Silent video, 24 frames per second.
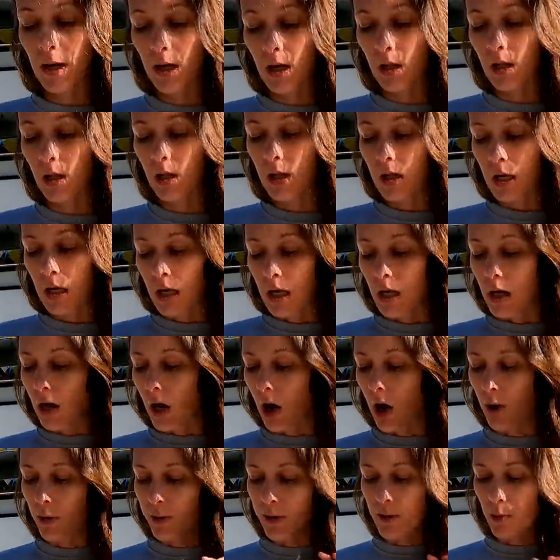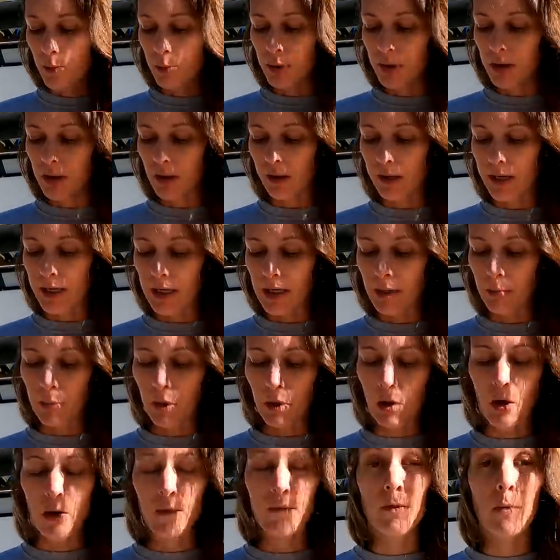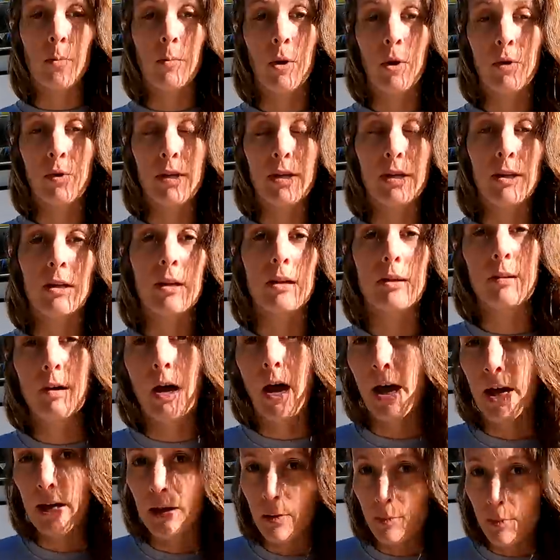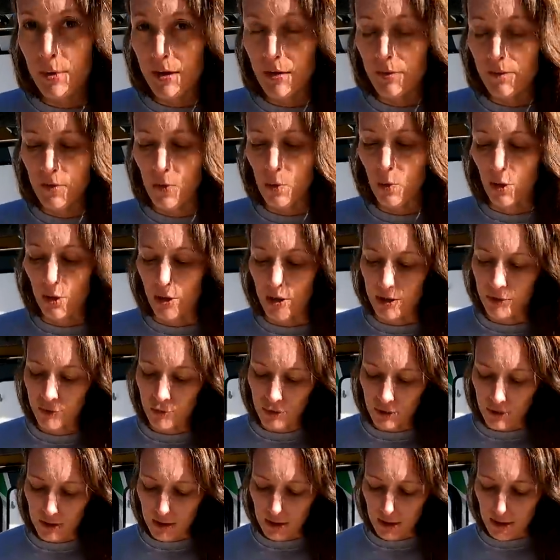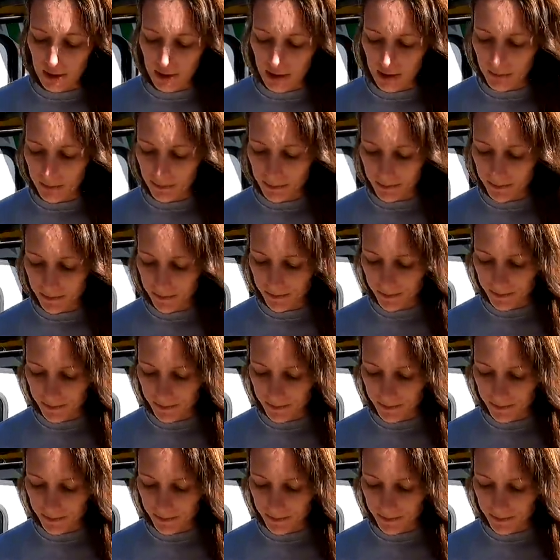well. Also put the link in below for both of these items if you are interested in them.